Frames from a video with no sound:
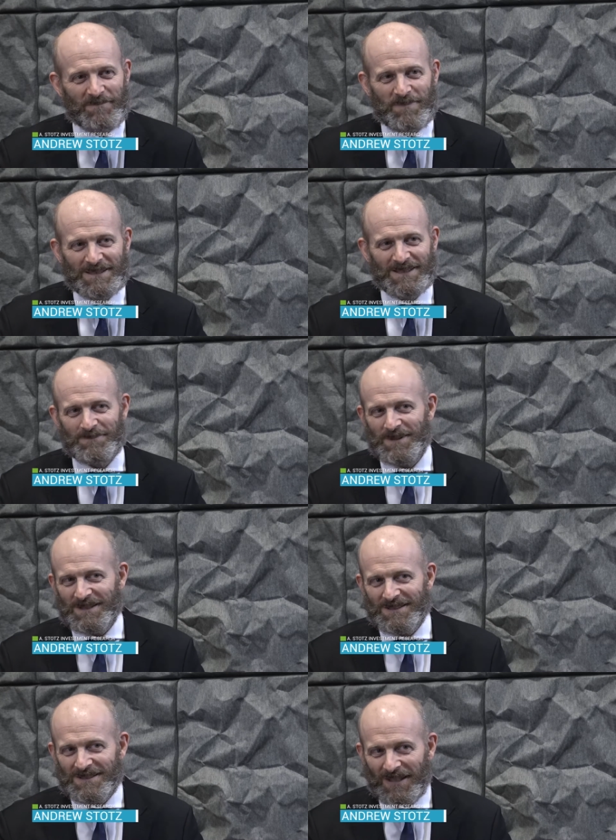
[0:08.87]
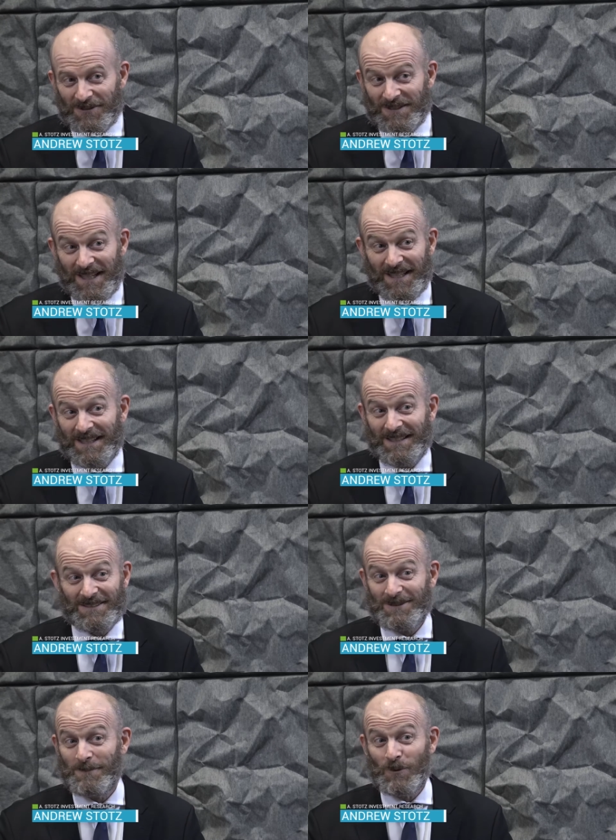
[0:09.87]
I've basically been a sell side
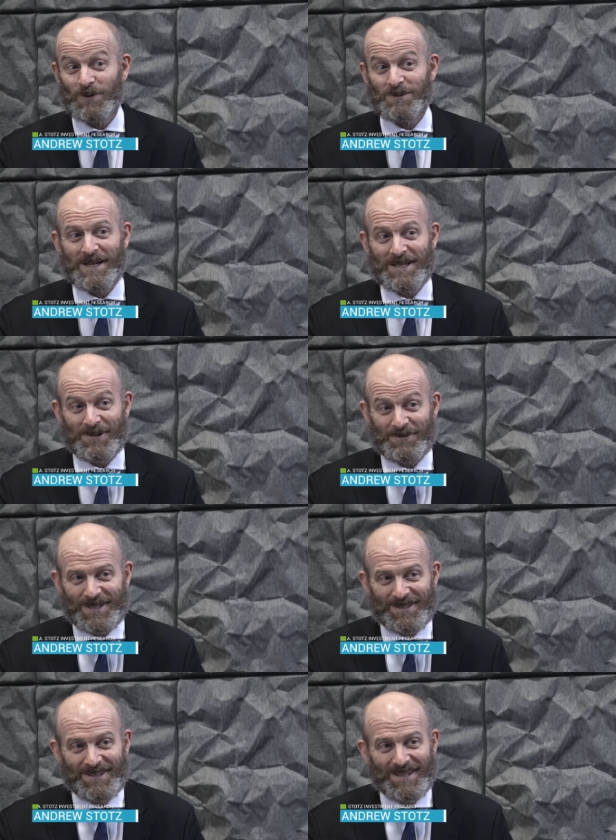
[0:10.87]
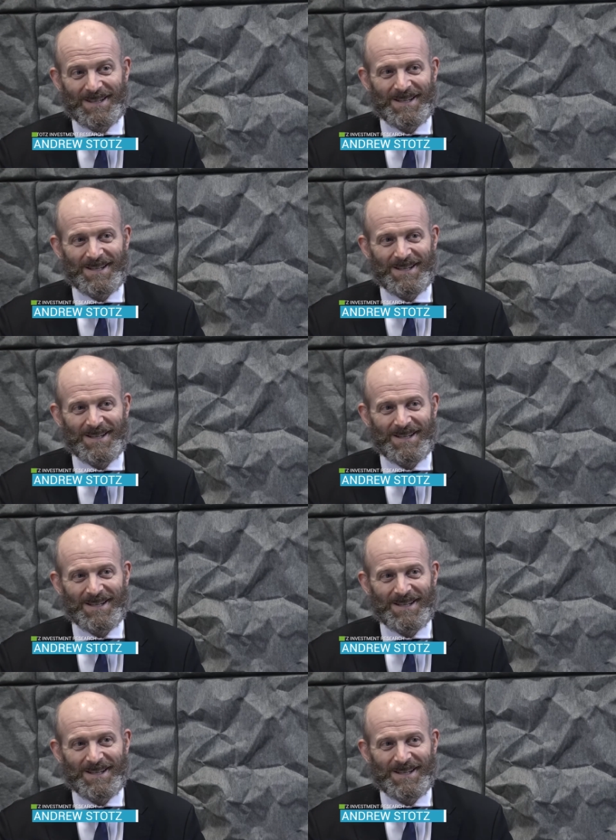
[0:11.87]
analyst most of my career,